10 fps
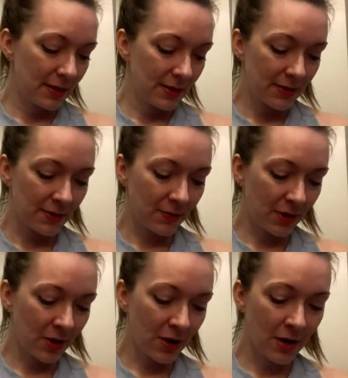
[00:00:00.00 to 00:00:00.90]
So the
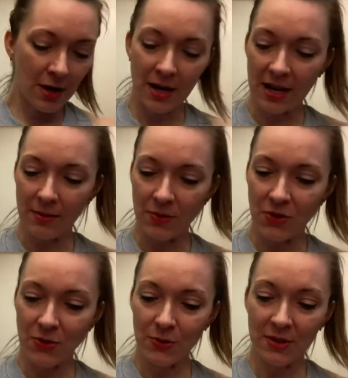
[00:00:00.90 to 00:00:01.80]
card I am
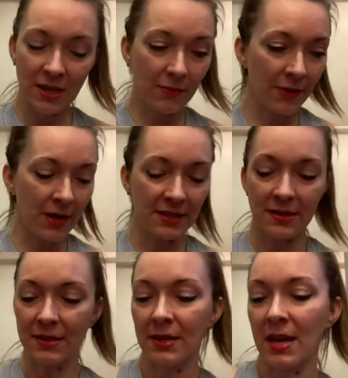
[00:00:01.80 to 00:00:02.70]
choosing for
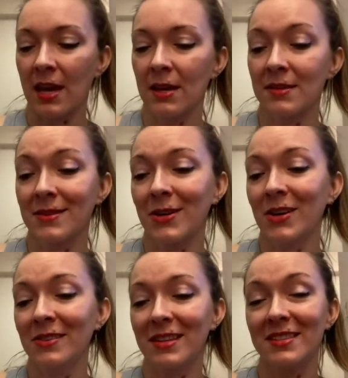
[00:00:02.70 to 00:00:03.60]
us today is a
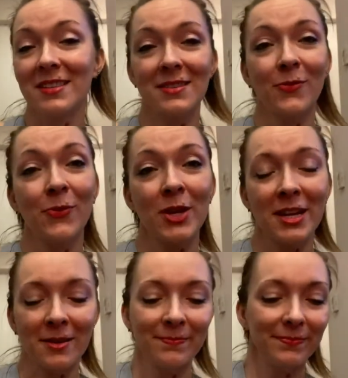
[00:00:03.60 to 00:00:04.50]
card that says
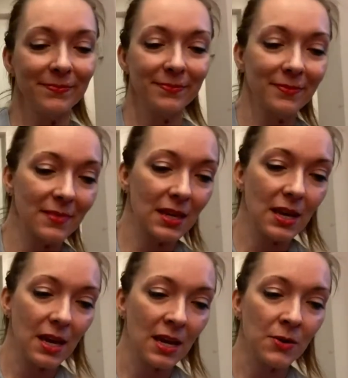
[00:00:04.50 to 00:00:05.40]
freedom.
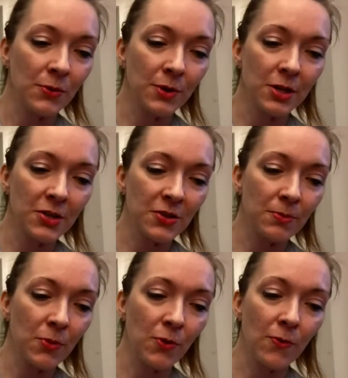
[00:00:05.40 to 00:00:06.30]
In order to
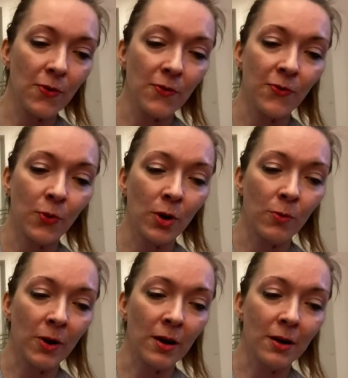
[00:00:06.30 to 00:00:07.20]
move
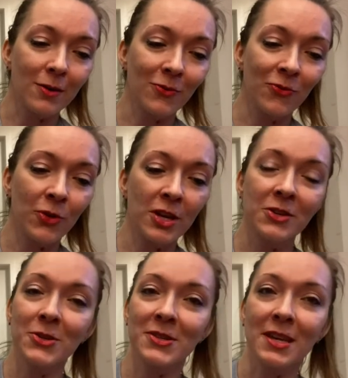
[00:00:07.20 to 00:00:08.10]
forward, free
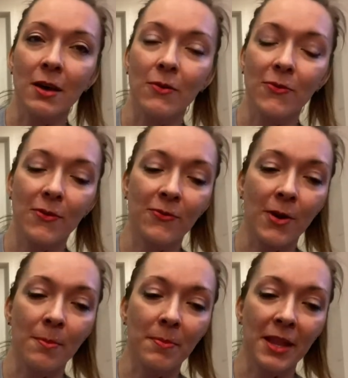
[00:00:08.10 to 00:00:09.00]
yourself
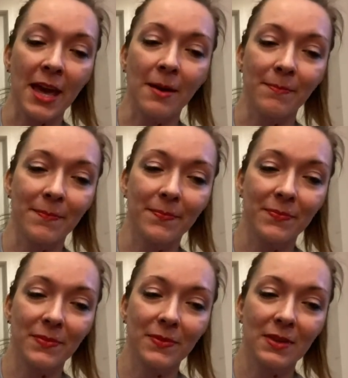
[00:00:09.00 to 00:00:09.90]
from blame
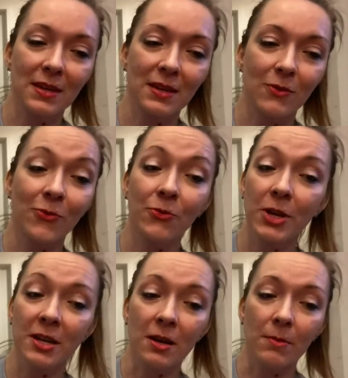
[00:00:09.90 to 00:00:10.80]

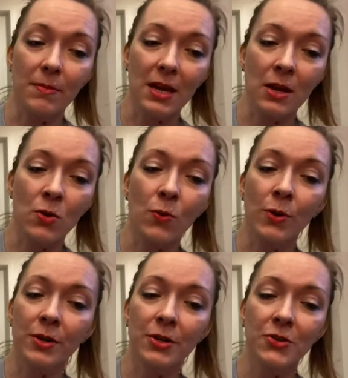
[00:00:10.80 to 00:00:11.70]
freedom in
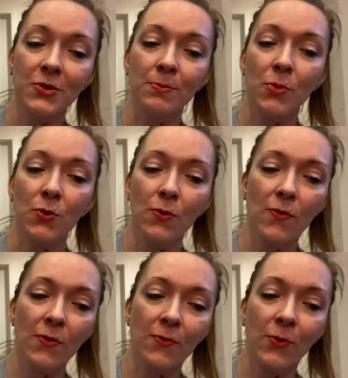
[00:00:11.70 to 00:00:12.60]
order to
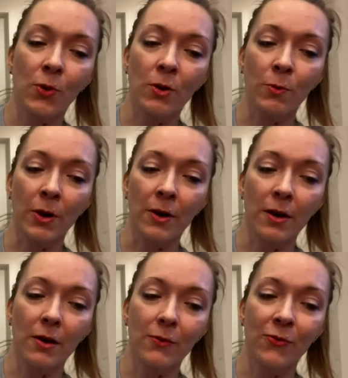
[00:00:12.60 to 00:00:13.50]
move
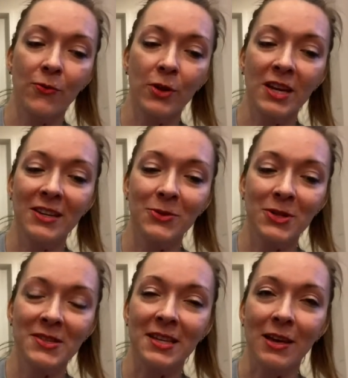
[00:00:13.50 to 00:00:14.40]
forward, free
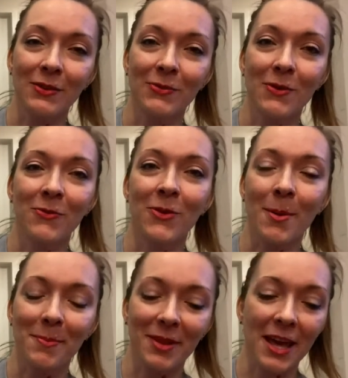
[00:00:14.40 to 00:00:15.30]
yourself
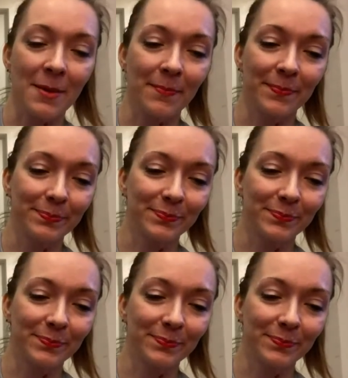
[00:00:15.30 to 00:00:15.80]
from blame.